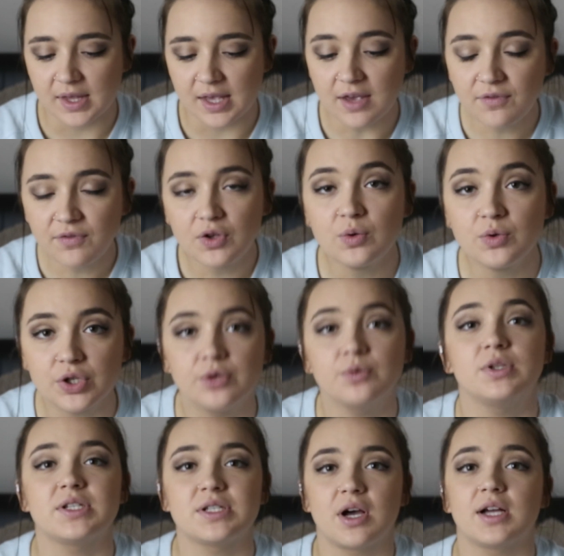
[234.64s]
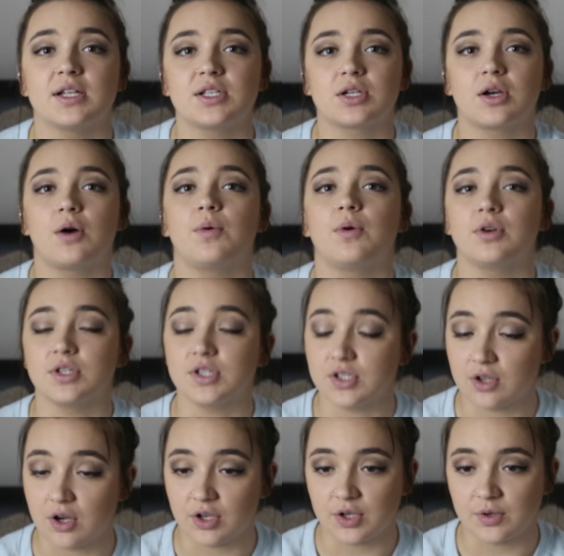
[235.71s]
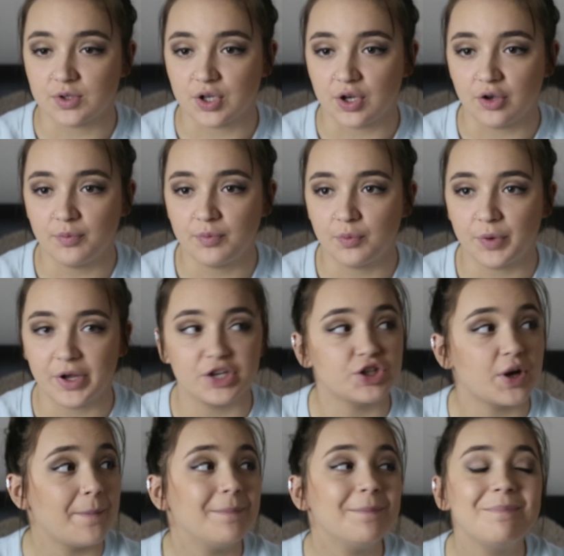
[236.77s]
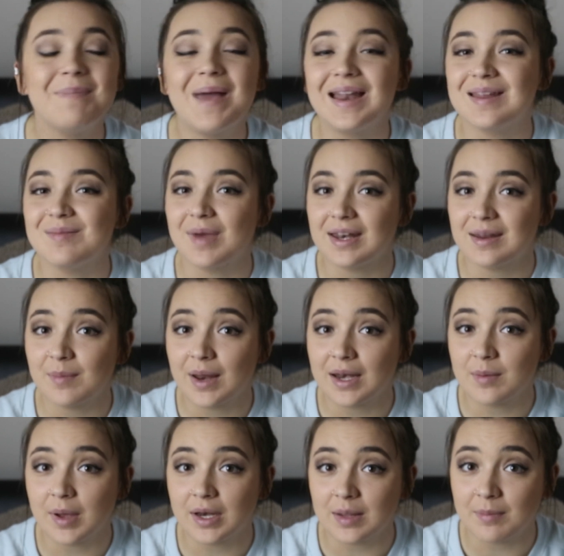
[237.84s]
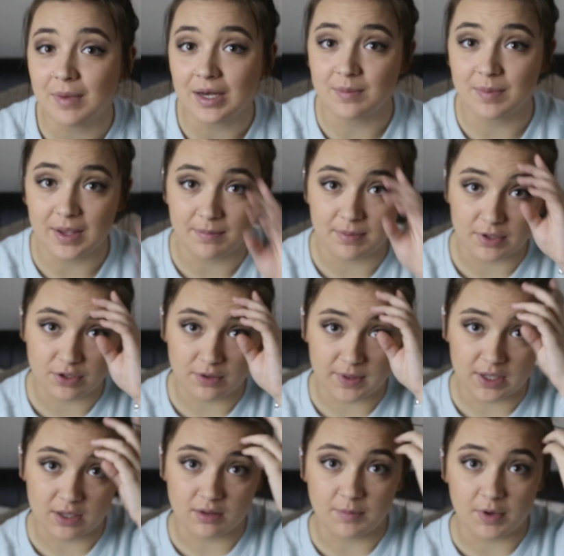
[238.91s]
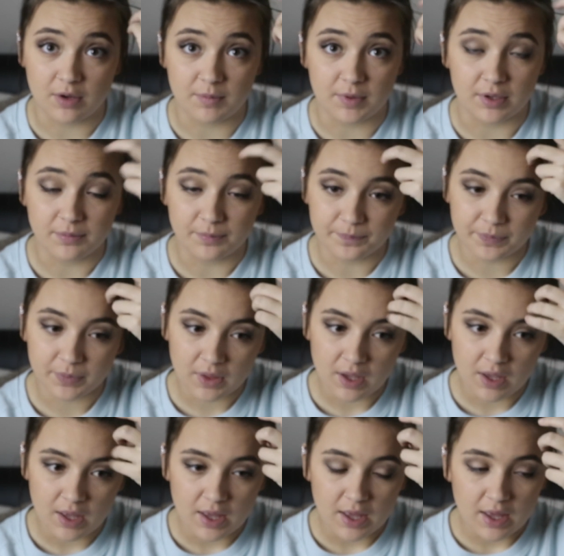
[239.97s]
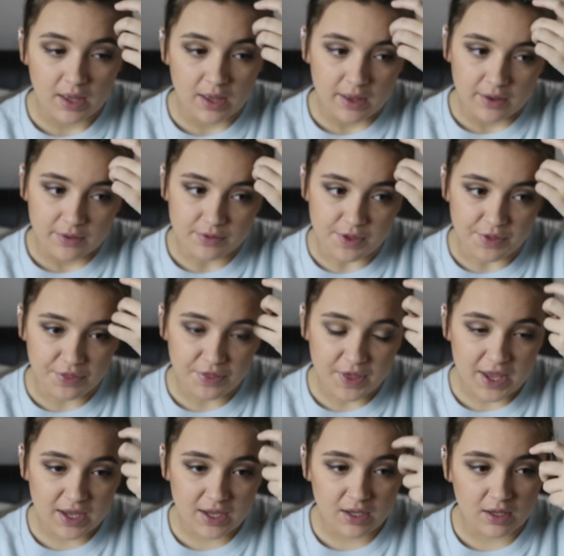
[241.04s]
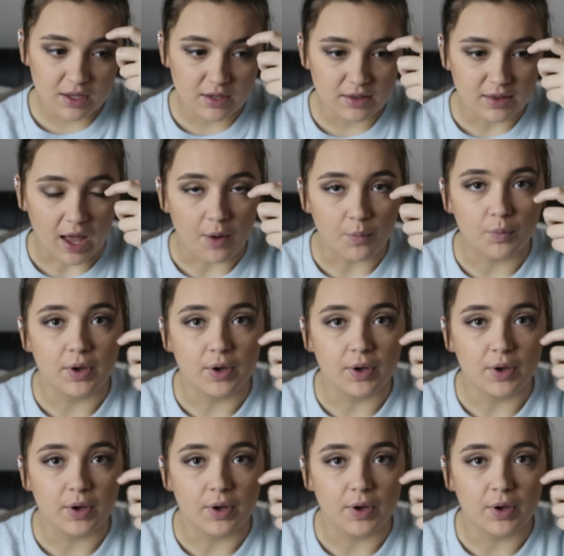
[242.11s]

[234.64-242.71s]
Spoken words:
if you do decide to go on and start YouTube, which many people are doing at the moment, the thing that